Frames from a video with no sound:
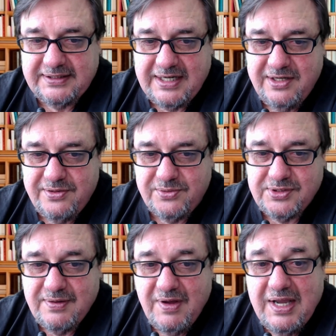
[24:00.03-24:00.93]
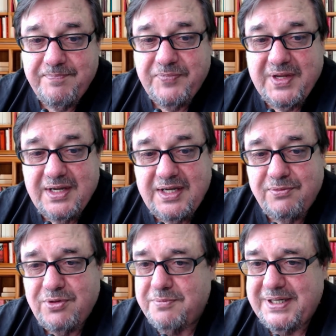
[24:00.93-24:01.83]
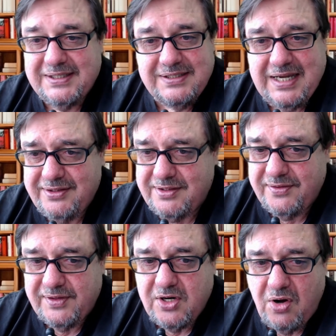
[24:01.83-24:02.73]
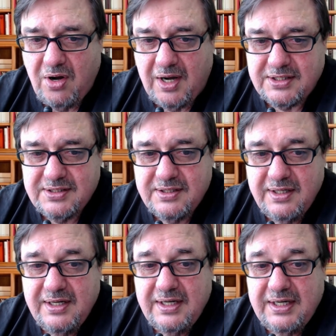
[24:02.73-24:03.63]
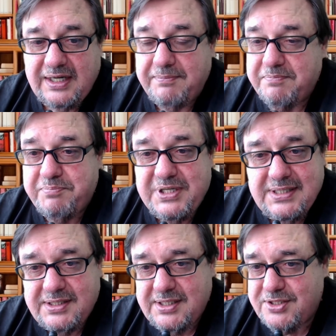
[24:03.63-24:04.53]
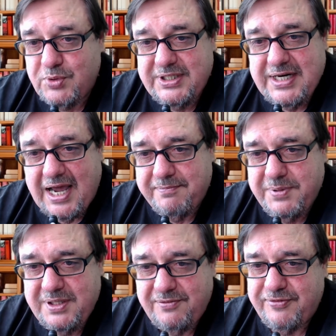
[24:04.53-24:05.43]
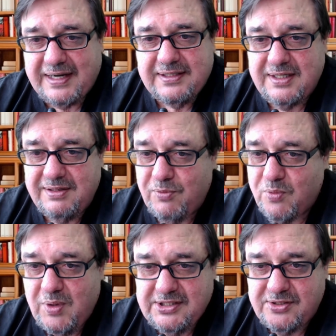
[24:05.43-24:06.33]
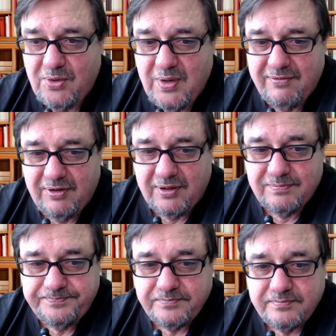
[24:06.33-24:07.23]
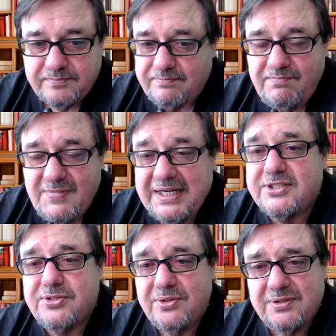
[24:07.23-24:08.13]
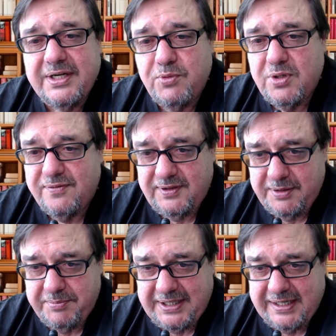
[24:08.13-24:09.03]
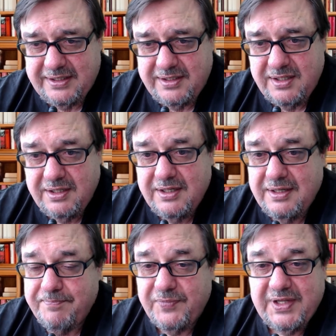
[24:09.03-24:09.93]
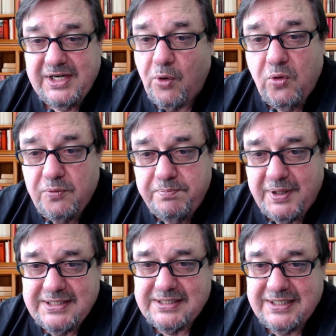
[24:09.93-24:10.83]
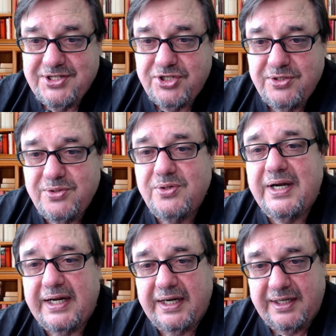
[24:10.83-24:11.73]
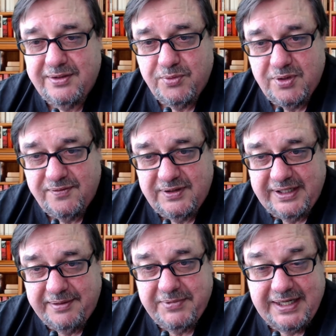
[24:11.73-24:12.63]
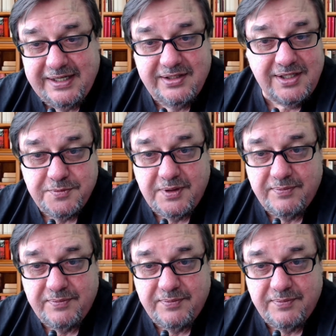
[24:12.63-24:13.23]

use. It would have been a tenth of the cost. Businesses would not have been affected whatsoever. It certainly would have eliminated the old bus issue, and it would have eliminated this